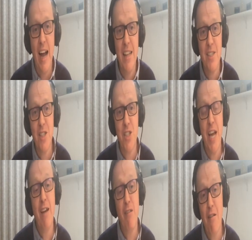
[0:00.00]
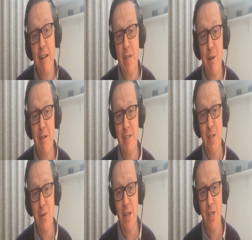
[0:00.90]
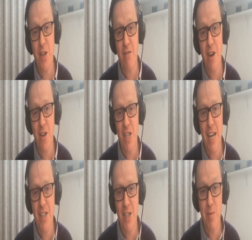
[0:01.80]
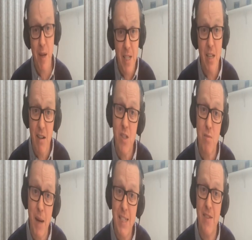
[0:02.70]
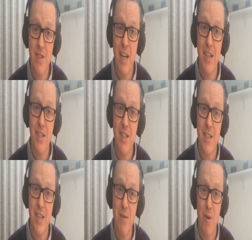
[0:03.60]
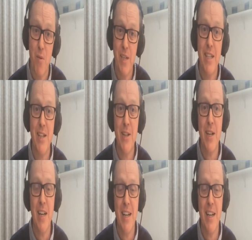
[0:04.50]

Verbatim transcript: and to share our experiences with each other and our challenges, because there are some massive challenges in what we do.